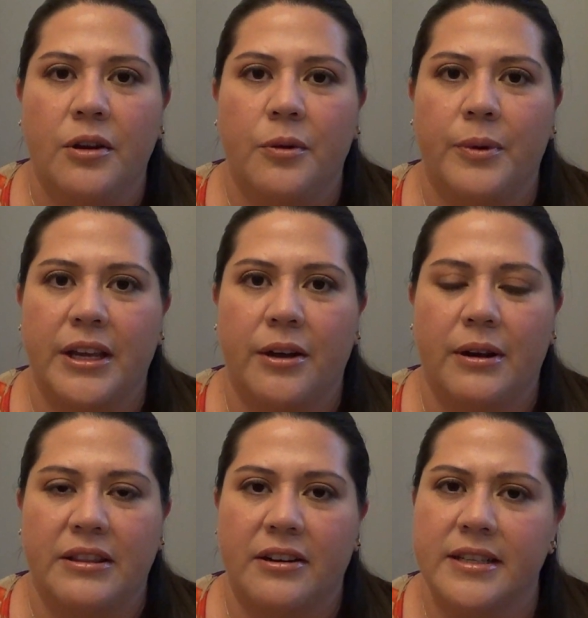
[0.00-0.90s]
We go
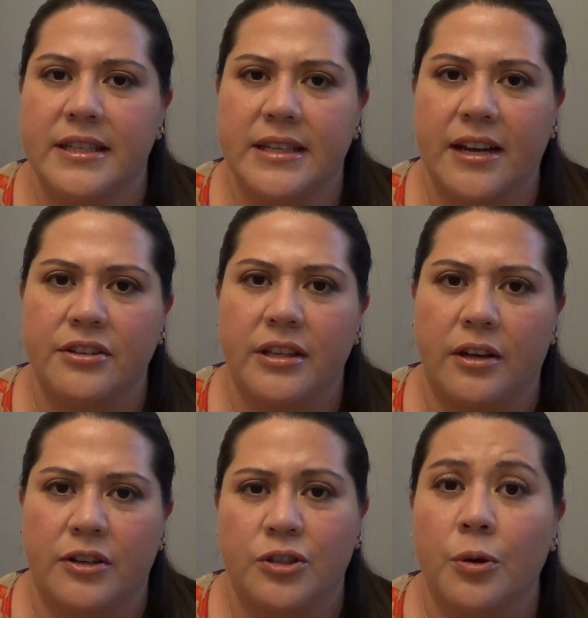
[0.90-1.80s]
out there because it's actually
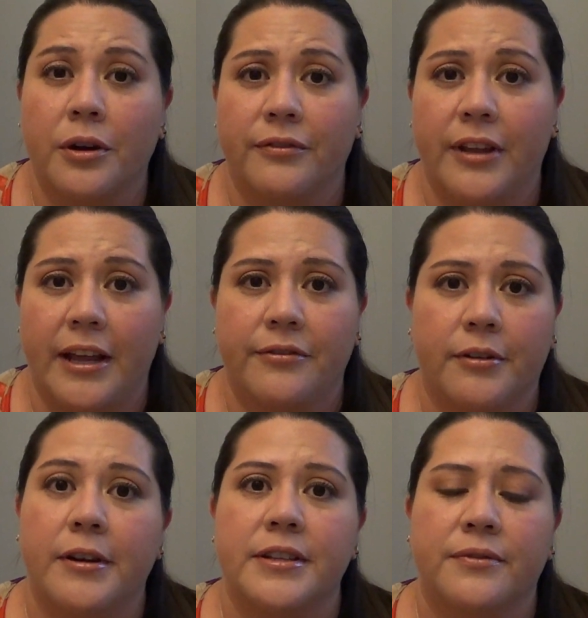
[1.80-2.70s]
a short flight for
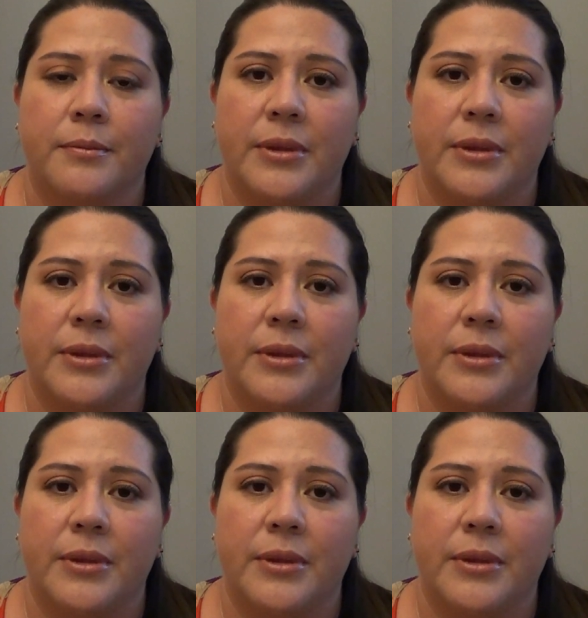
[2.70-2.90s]
us from